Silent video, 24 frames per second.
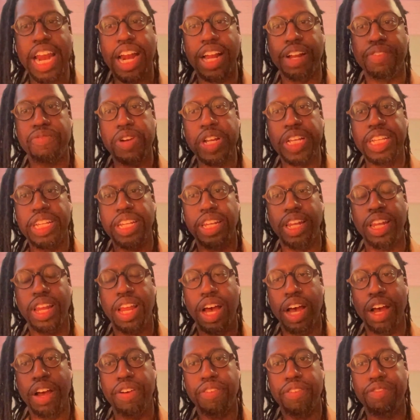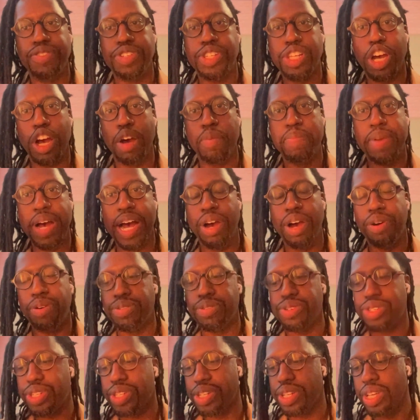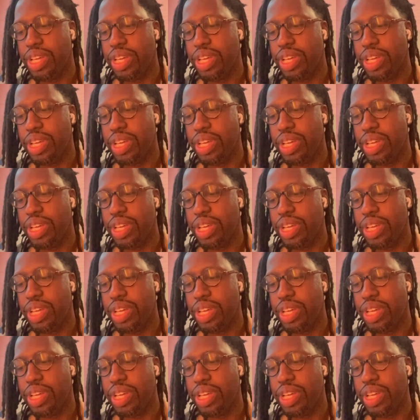really loved about